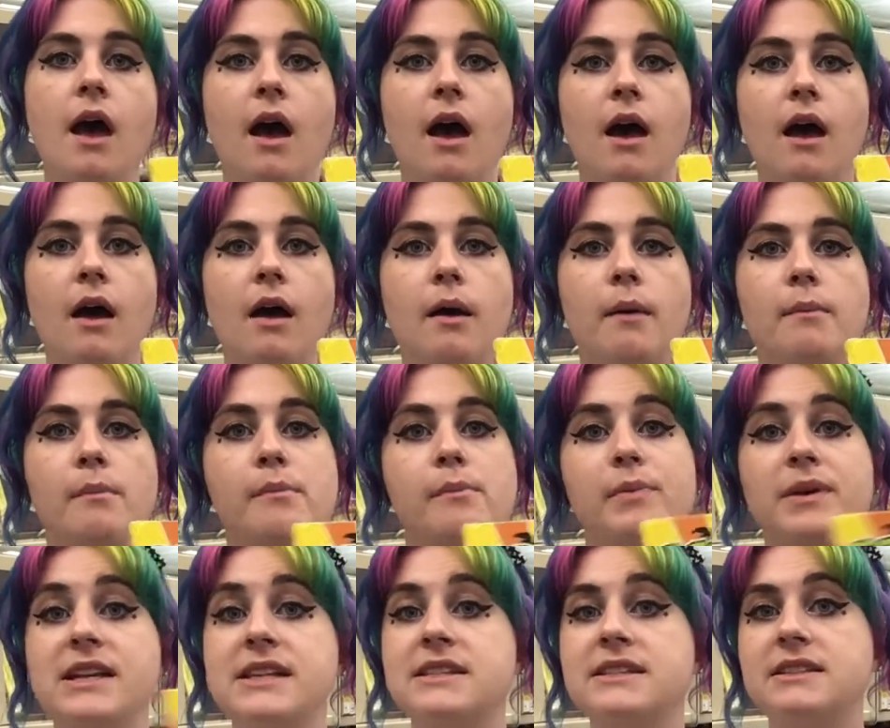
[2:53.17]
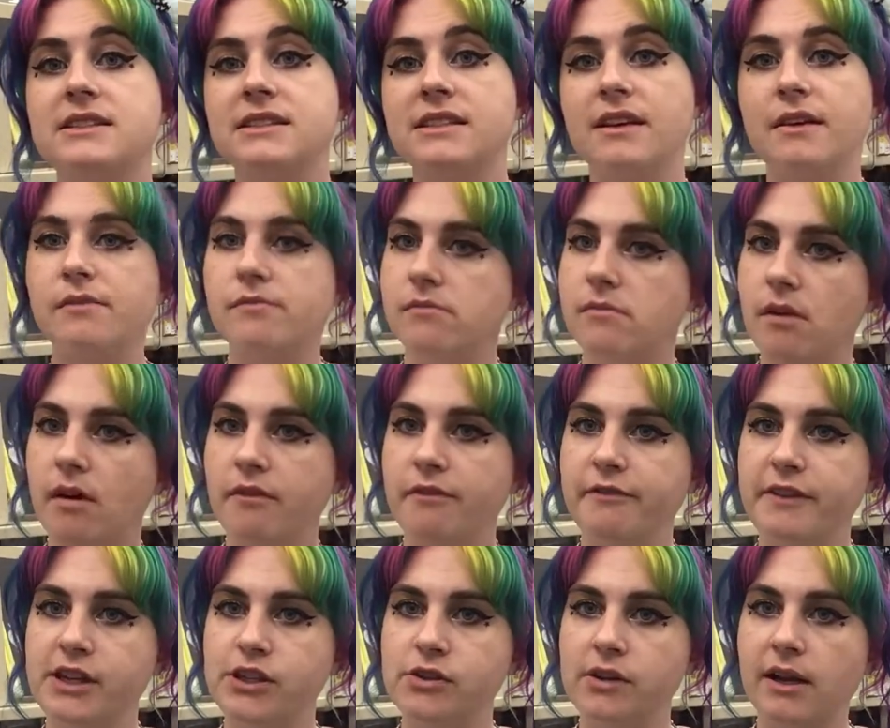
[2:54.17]
But it's
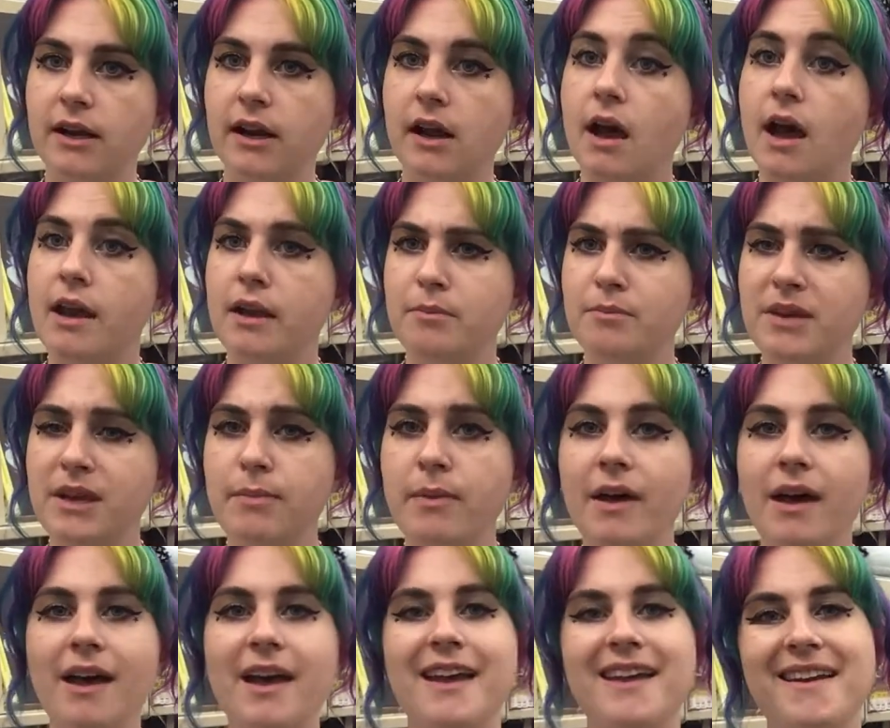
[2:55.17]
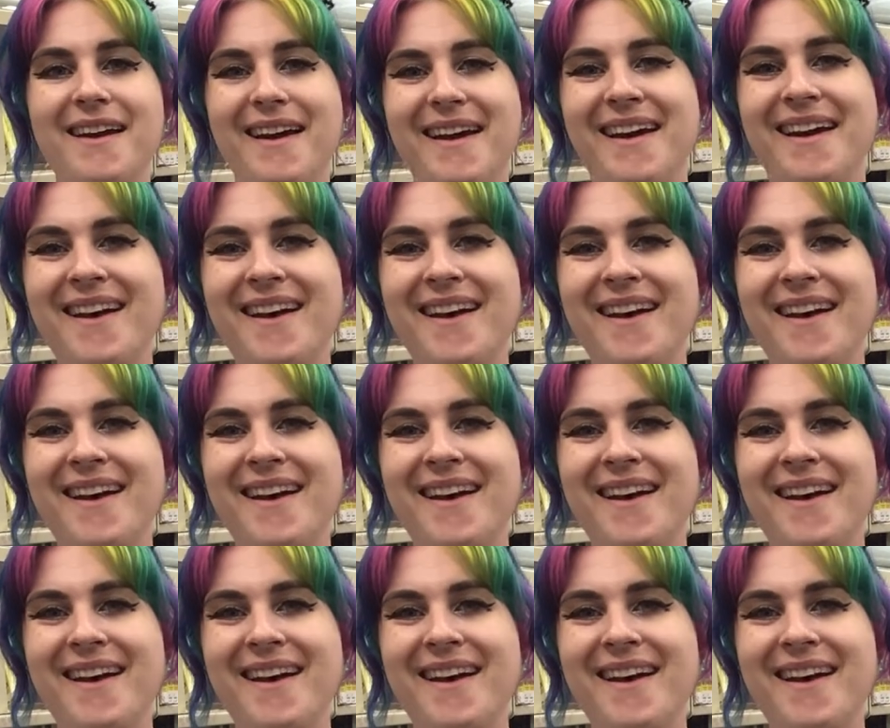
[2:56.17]
featuring an amoeba and